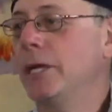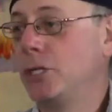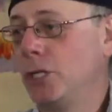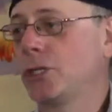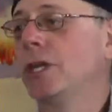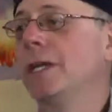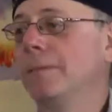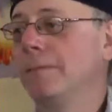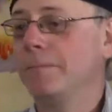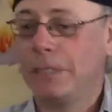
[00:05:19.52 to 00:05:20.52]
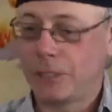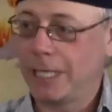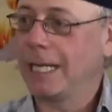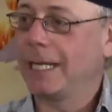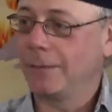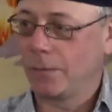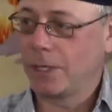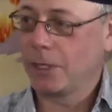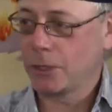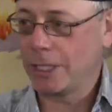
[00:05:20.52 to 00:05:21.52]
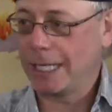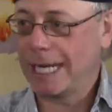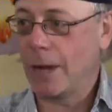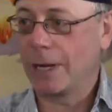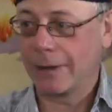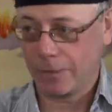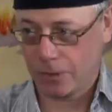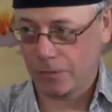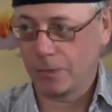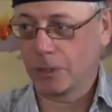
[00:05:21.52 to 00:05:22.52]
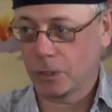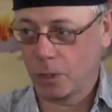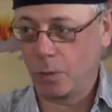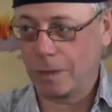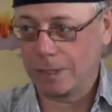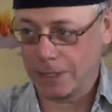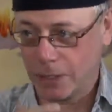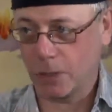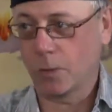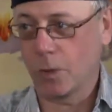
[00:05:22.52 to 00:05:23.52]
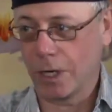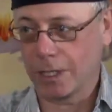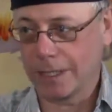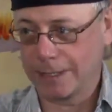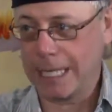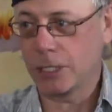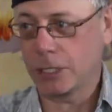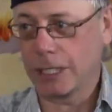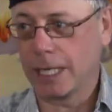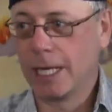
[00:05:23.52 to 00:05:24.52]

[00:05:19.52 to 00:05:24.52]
And she's going to be sitting at where you're sitting now and give us the real scoop because it's her work essentially.